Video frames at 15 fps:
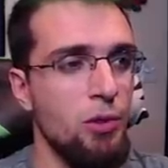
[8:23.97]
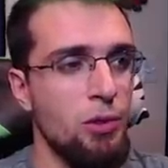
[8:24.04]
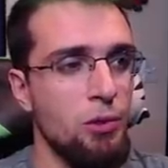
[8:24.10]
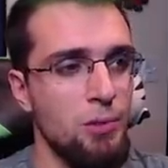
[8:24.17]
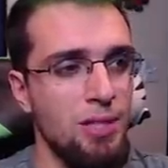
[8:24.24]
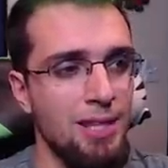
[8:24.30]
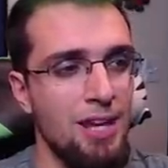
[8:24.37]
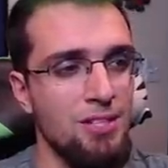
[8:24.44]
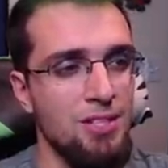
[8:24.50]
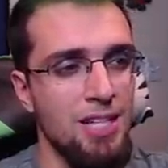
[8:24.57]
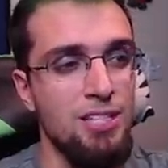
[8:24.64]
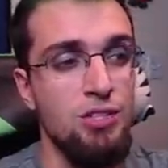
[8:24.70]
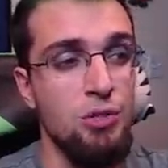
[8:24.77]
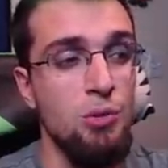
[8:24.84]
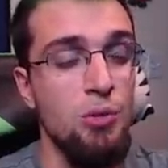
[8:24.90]
3,000,
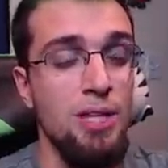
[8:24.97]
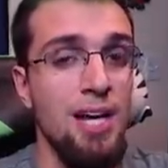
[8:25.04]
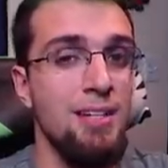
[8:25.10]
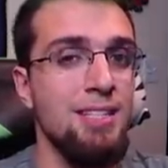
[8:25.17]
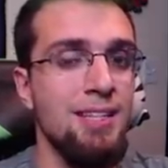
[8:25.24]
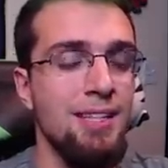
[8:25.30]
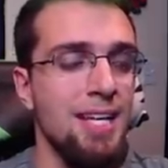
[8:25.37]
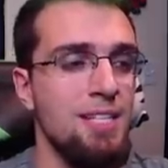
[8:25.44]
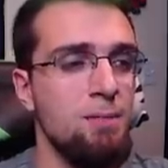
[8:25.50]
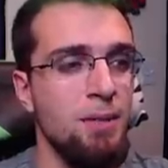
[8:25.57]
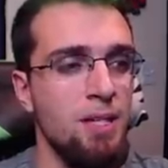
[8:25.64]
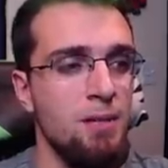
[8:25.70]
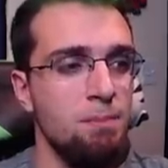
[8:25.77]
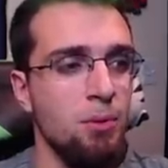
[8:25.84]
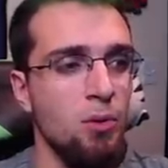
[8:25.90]
that's 2,000 less
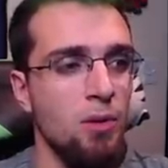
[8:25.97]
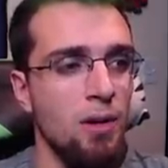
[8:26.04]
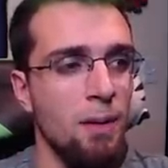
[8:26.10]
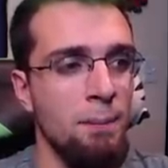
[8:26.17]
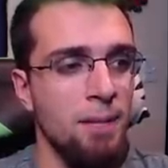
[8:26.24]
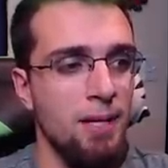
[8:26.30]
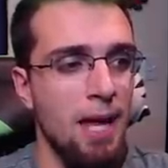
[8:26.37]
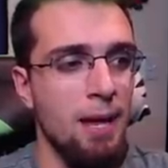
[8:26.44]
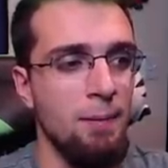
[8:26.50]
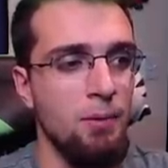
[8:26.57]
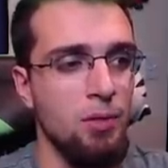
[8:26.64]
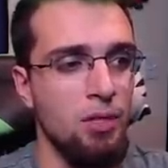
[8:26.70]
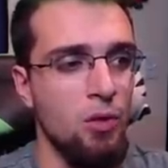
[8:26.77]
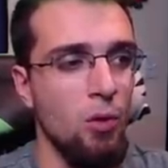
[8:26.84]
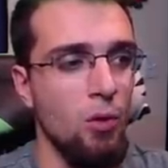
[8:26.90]
people being able
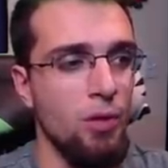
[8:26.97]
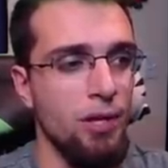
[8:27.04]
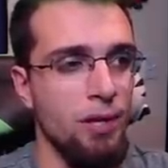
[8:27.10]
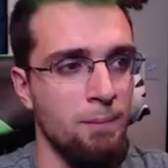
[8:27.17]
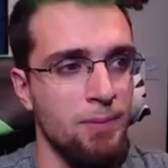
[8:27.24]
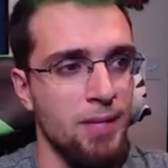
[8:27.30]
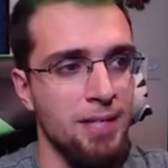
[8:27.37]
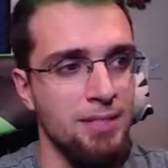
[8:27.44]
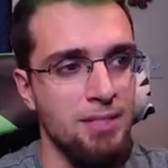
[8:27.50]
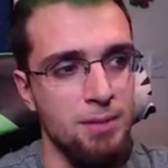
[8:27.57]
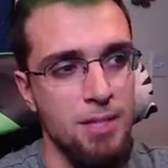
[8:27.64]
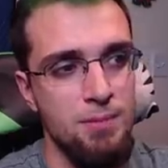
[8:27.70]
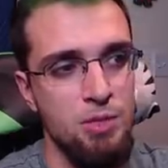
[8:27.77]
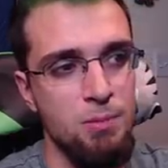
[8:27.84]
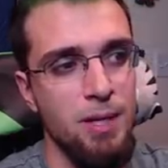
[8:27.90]
to go there. And
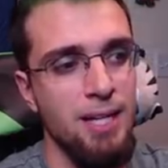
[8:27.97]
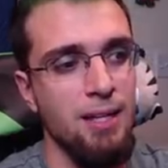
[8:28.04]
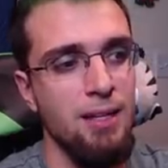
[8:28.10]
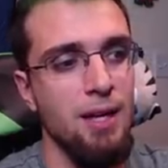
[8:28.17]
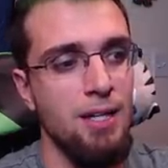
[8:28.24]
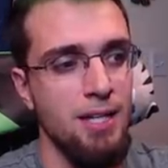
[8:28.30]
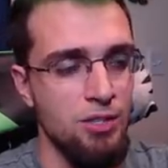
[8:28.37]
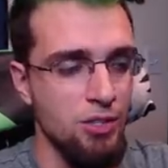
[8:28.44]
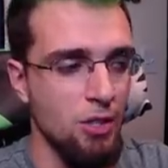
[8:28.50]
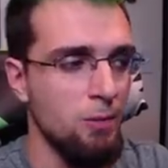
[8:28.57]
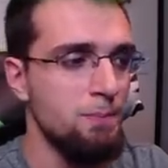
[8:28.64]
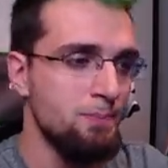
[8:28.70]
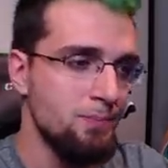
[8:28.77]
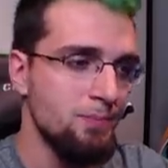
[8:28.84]
sometimes you might get lucky. So